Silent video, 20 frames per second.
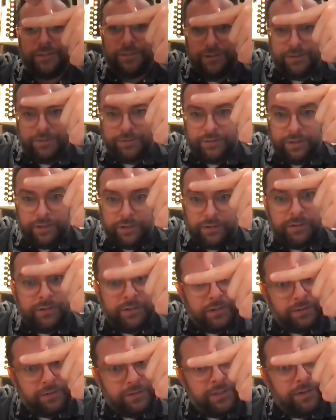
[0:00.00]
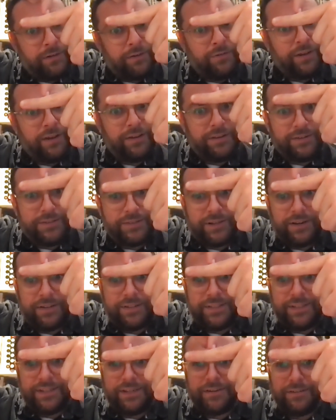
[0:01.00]
So your, your, your zero value
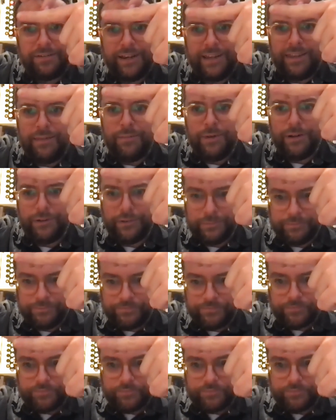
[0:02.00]
starts here in the middle.